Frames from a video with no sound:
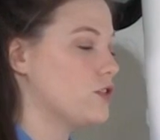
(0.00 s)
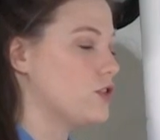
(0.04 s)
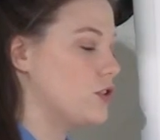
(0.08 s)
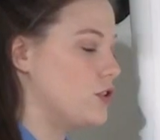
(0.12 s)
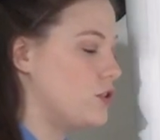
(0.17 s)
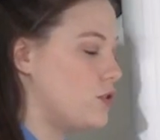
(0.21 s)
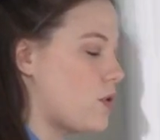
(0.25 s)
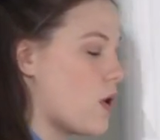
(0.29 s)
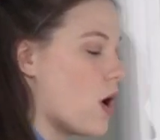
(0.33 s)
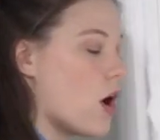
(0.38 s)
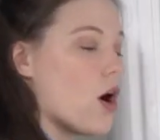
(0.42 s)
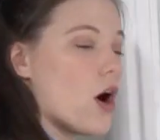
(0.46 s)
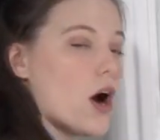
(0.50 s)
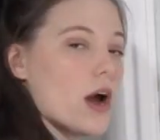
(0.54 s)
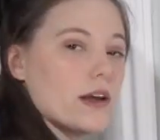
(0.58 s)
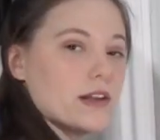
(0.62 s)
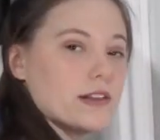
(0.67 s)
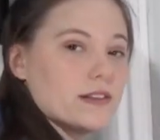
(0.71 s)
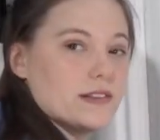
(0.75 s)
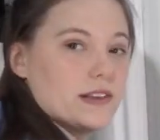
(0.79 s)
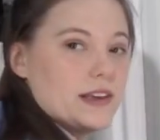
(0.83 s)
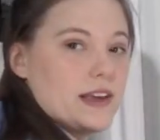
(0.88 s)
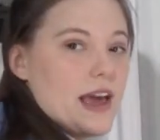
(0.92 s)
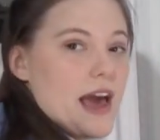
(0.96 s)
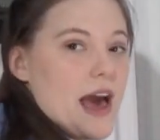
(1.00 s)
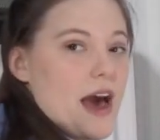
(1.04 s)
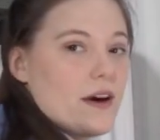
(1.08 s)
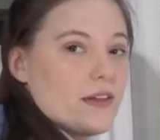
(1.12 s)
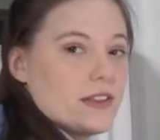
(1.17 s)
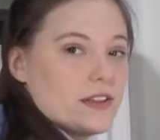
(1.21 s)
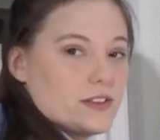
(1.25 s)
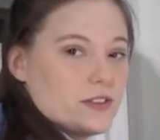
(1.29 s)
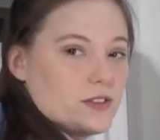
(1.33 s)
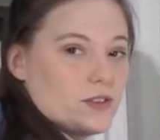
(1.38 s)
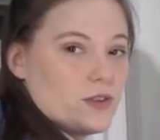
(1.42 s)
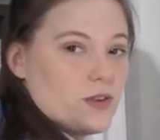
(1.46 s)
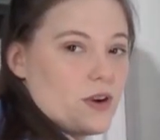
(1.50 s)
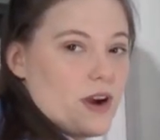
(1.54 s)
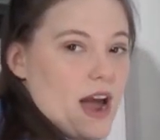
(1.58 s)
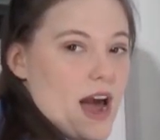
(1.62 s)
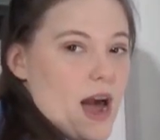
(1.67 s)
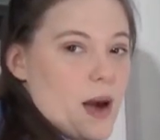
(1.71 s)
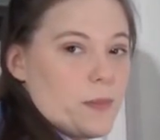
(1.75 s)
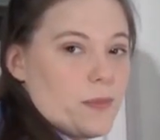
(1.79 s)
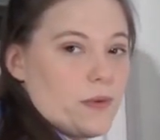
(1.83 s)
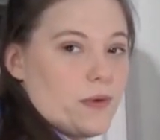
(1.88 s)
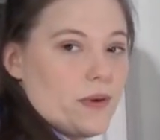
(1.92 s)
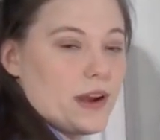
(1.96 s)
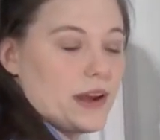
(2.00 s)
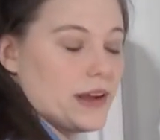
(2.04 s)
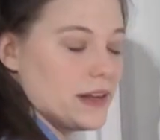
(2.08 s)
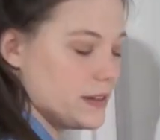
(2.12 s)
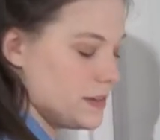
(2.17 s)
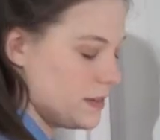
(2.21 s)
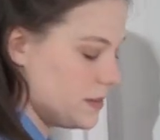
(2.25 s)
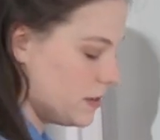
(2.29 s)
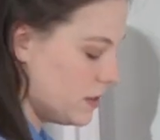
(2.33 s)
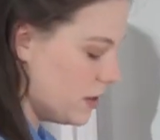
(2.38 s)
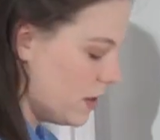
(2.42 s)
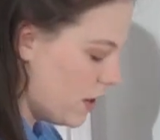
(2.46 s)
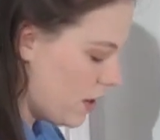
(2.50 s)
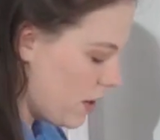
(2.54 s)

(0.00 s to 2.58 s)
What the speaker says: to see how this door operates.